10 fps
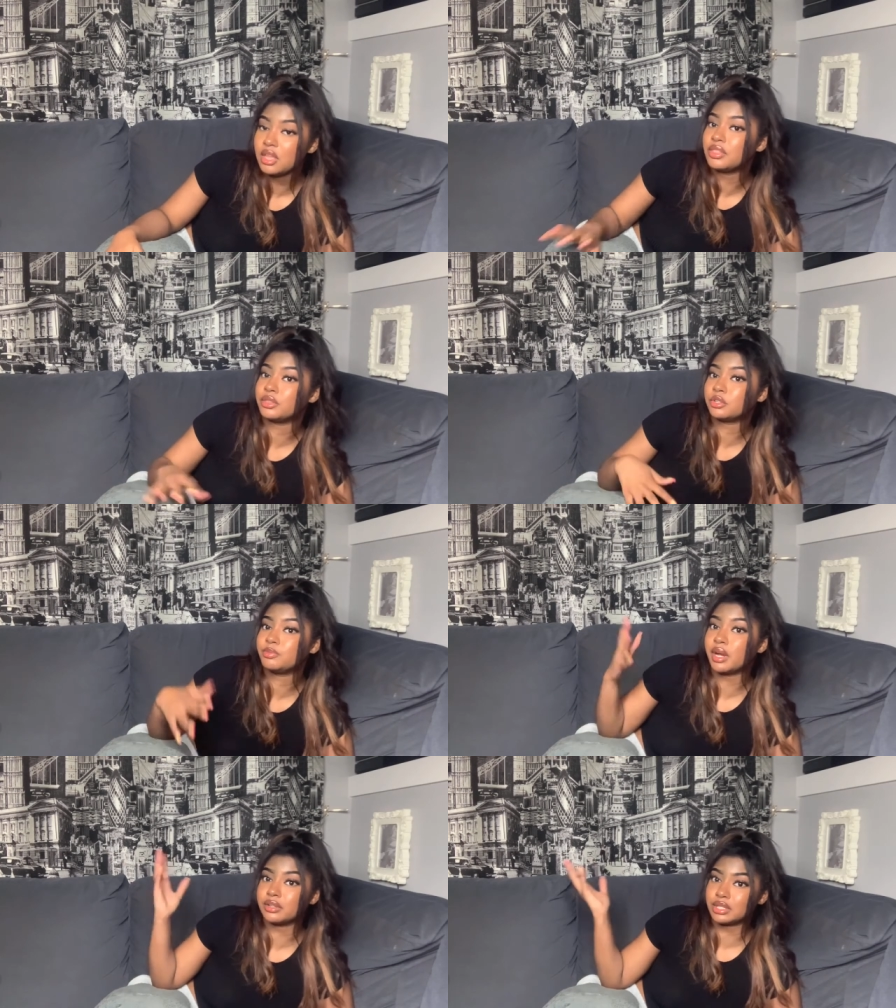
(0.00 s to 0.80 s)
Then there's
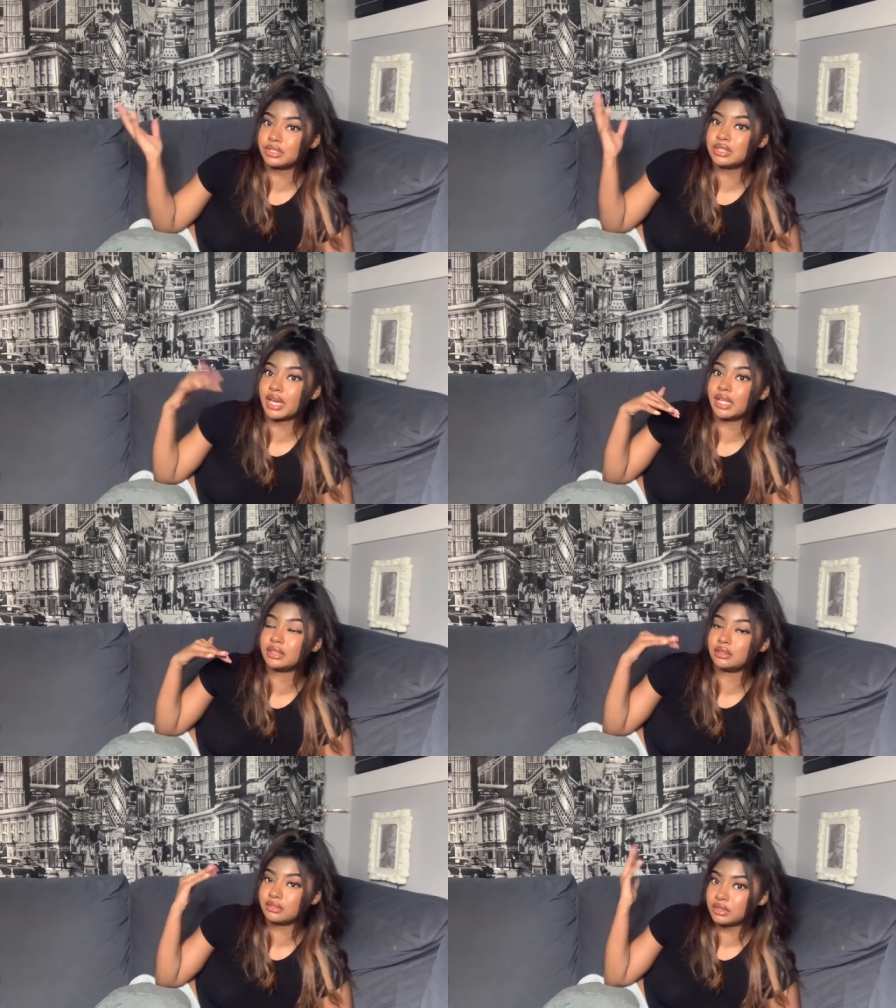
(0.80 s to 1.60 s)
Paris Hilton that
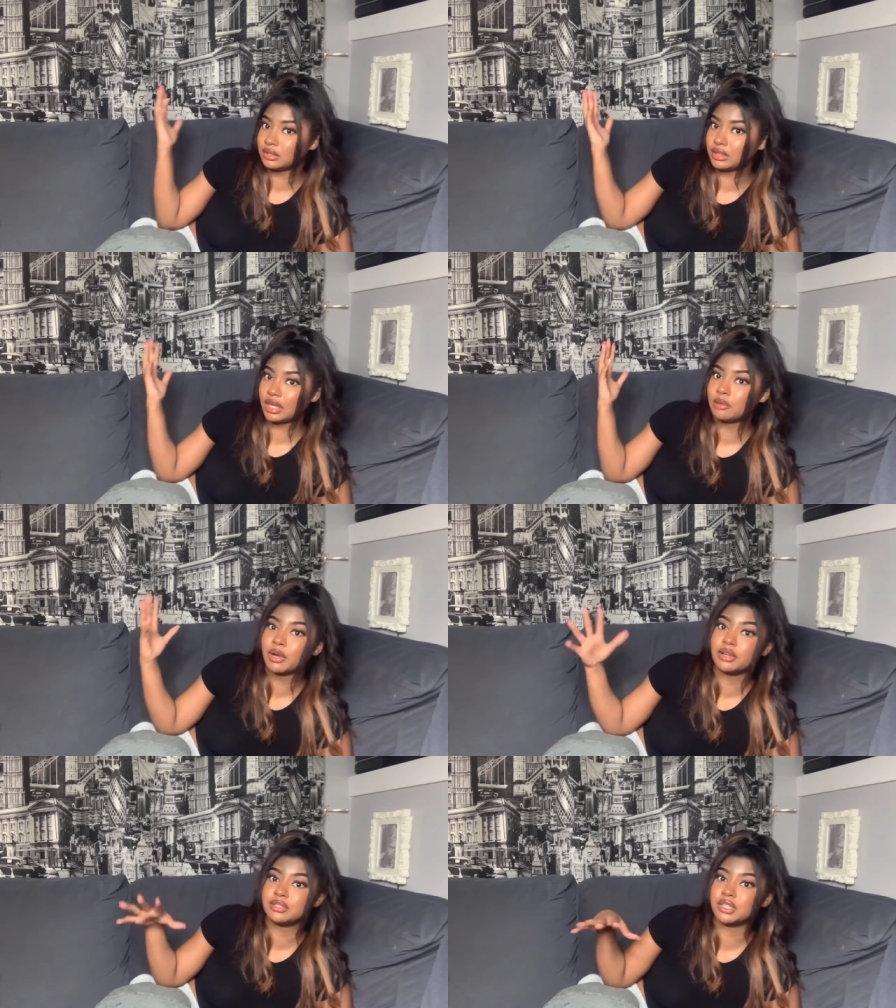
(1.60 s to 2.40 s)
literally came
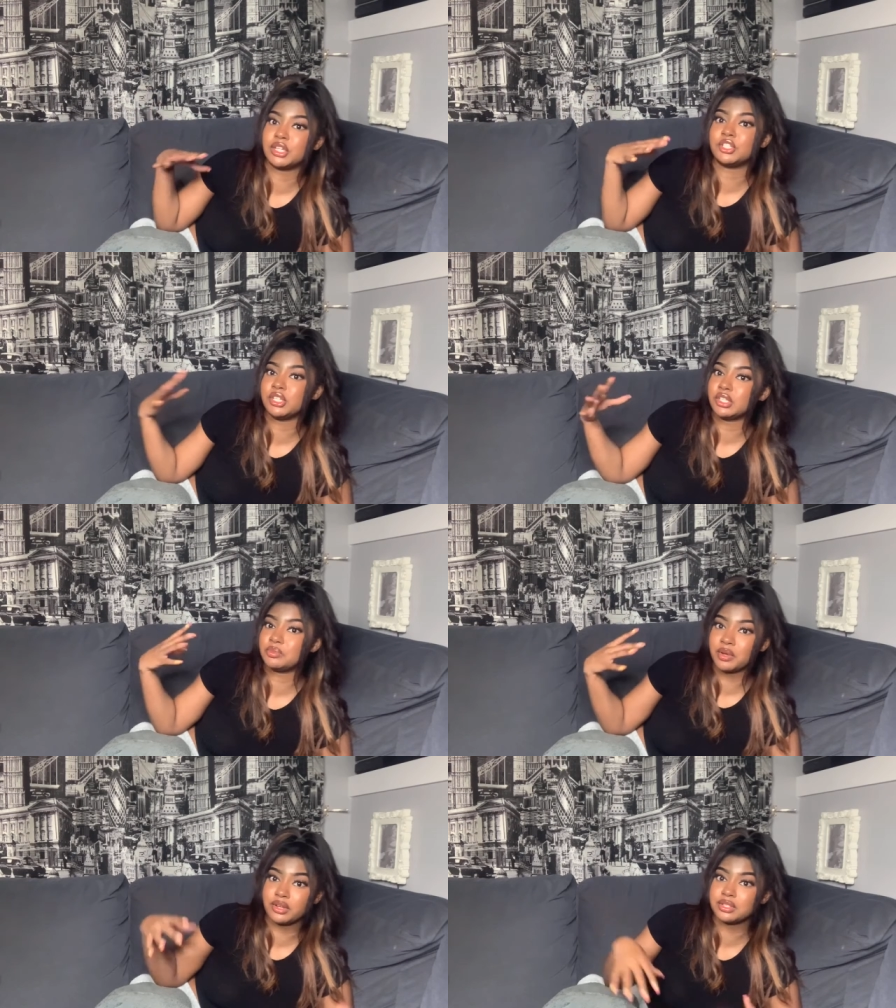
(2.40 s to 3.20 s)
out and said that she
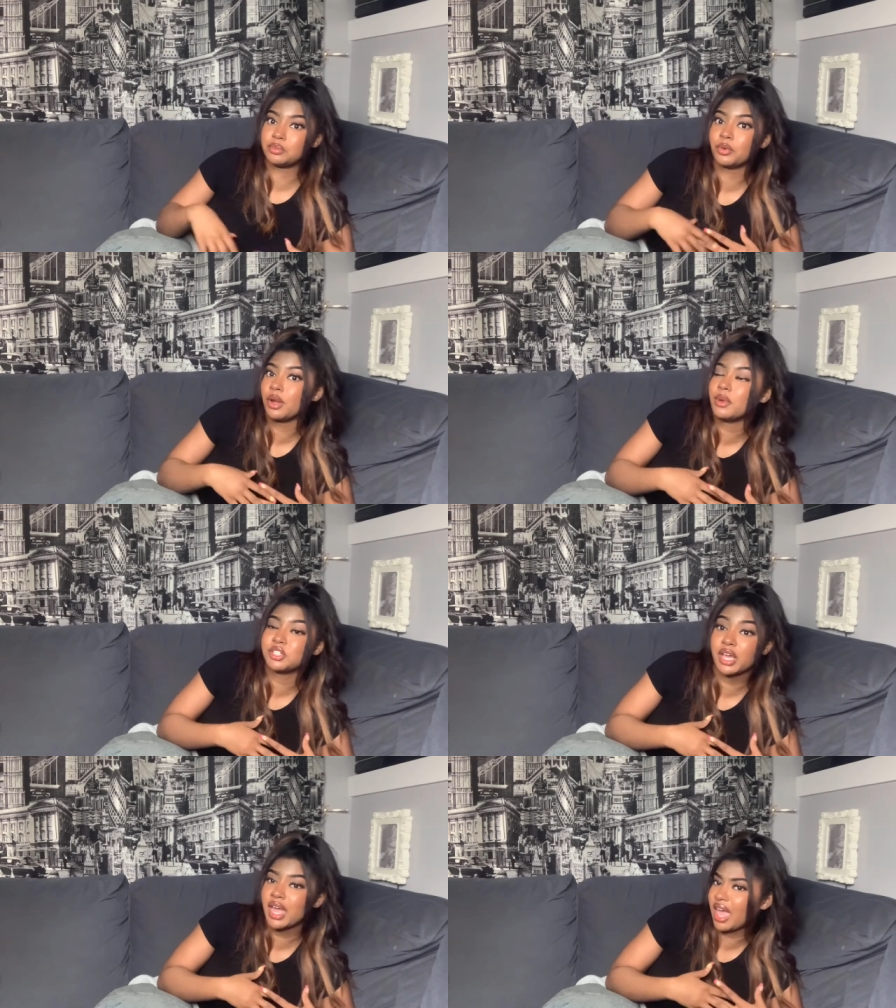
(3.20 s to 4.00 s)
experienced pretty much
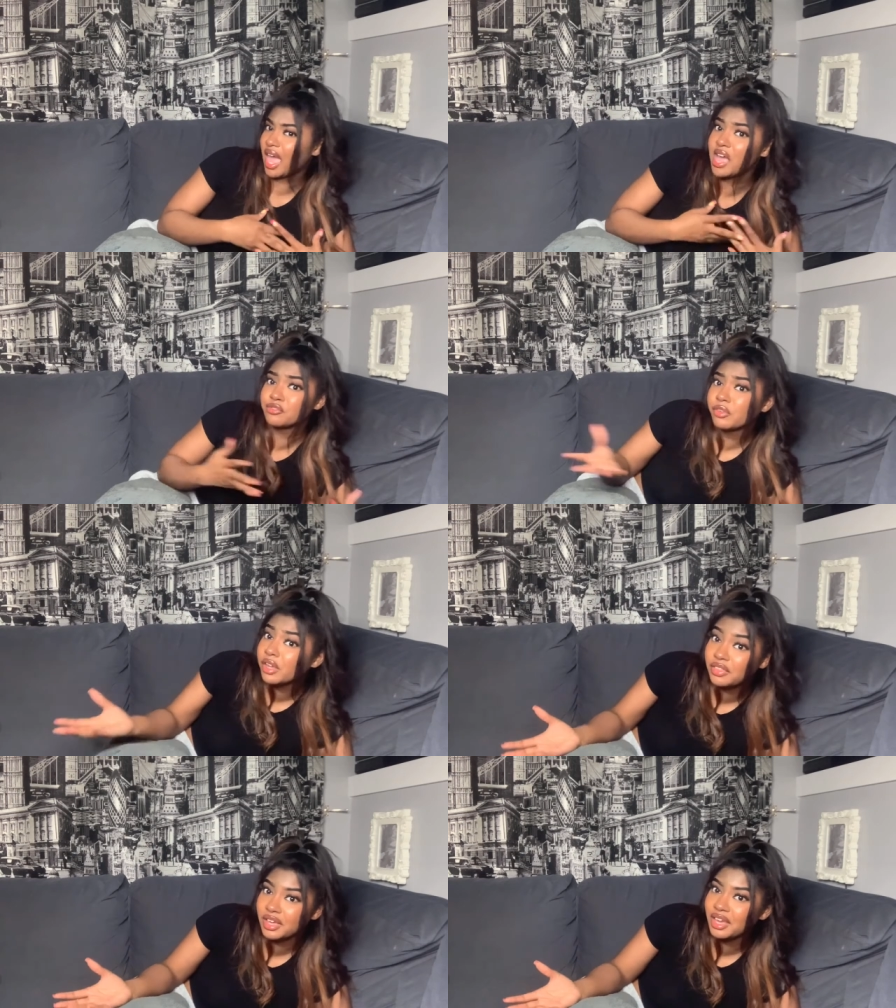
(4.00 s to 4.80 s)

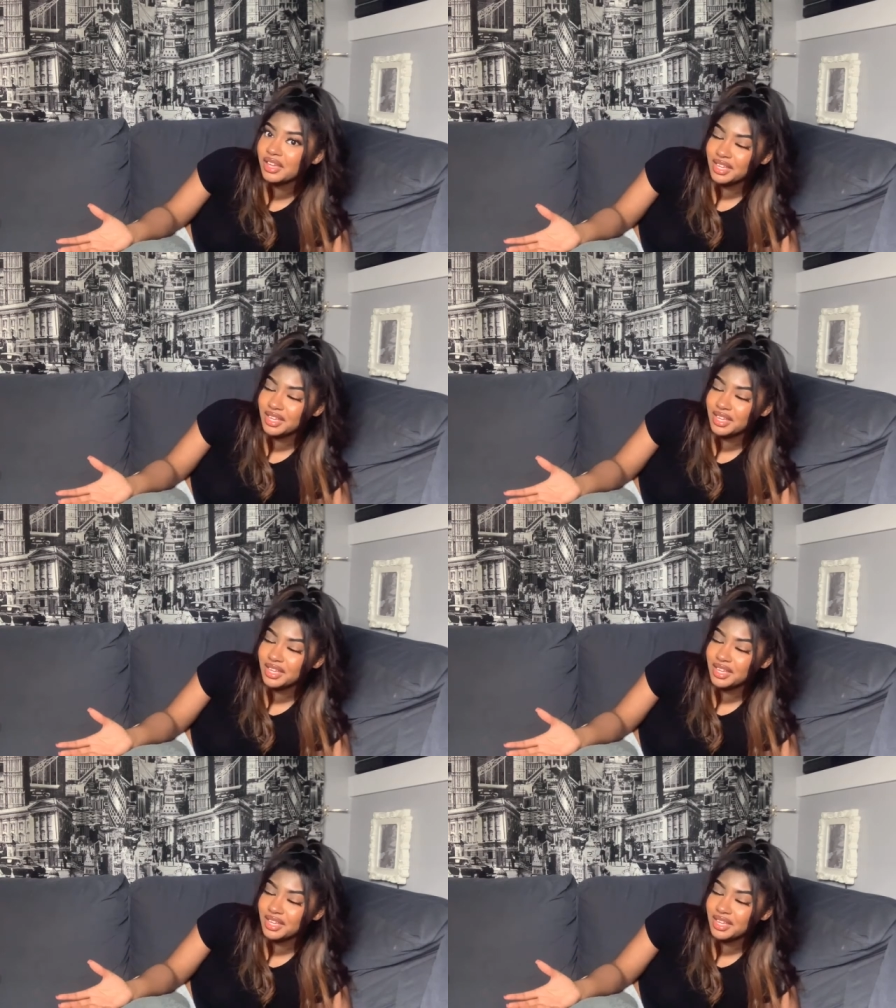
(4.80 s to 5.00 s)
everything.